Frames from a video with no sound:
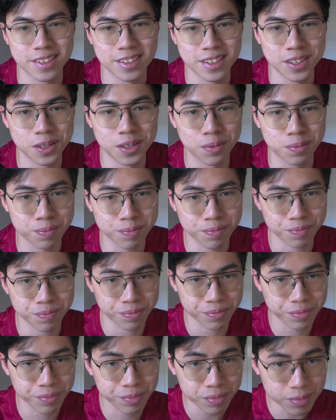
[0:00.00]
So
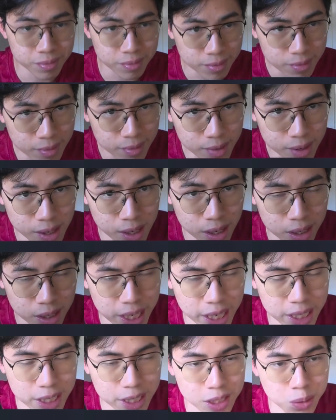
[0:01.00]

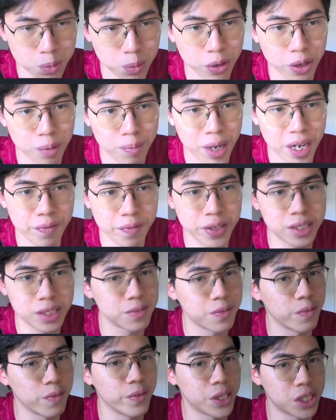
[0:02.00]
that is one of the
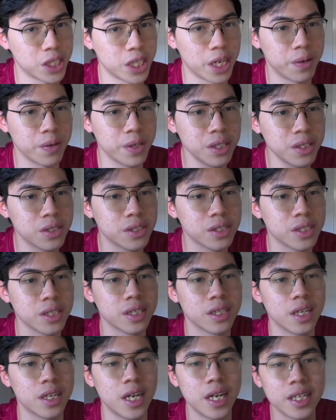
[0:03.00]
benefits for vegetarians.
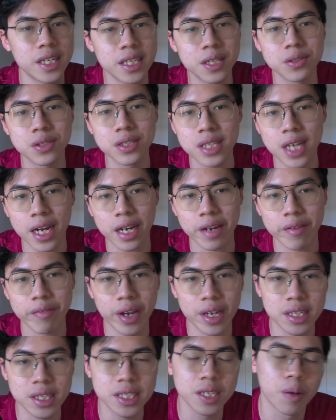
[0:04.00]
And they also target
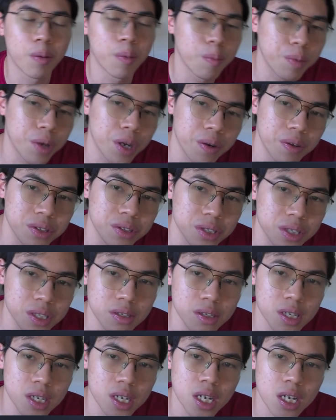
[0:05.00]
finally on
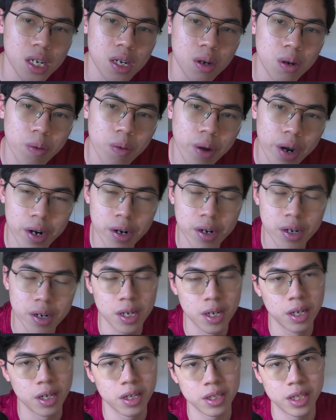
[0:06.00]
appearances, where
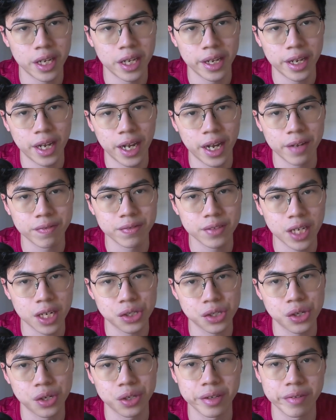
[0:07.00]
they have
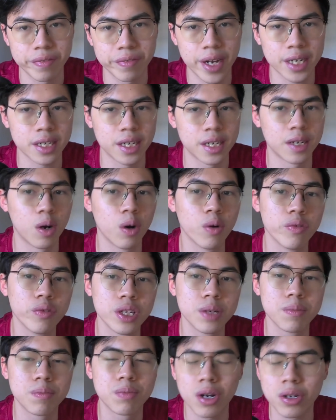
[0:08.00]
touched on the fact that
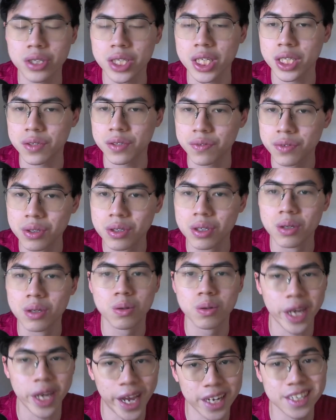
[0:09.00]
overly processed food
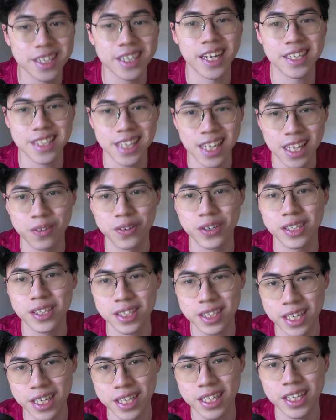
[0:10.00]
can accelerate
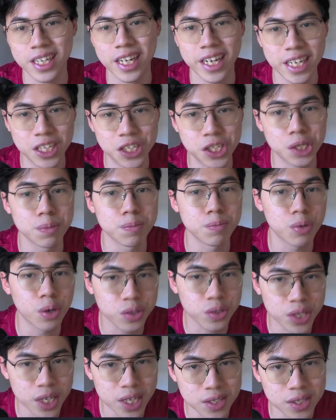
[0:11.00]
skin aging
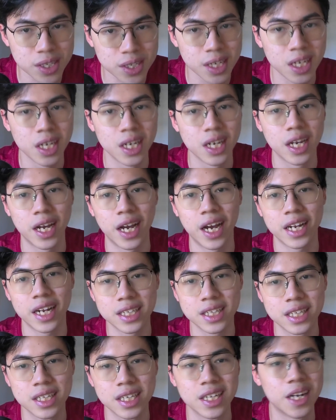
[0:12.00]
process.
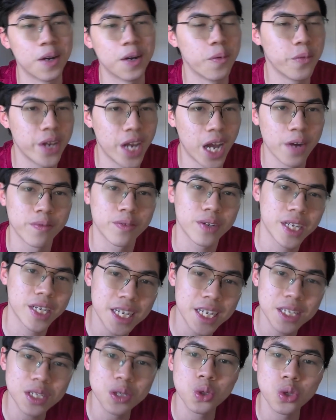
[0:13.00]
And we have
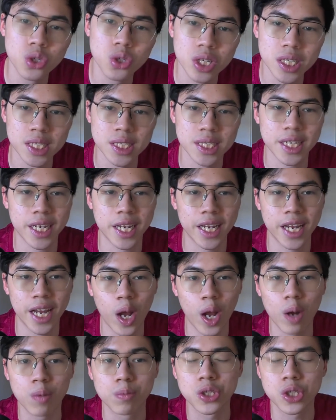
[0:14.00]
key nutrients that can
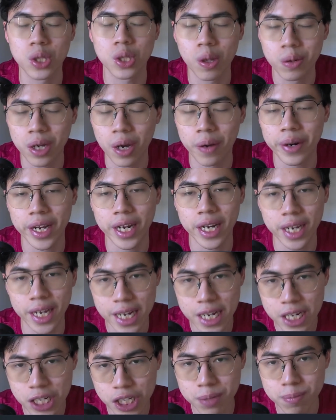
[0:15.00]
help slow down
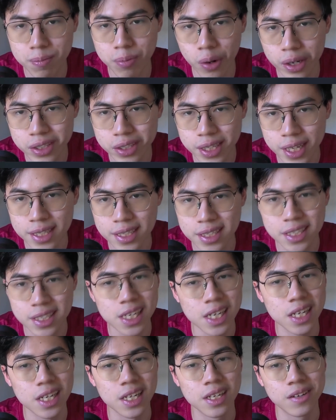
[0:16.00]
the aging process.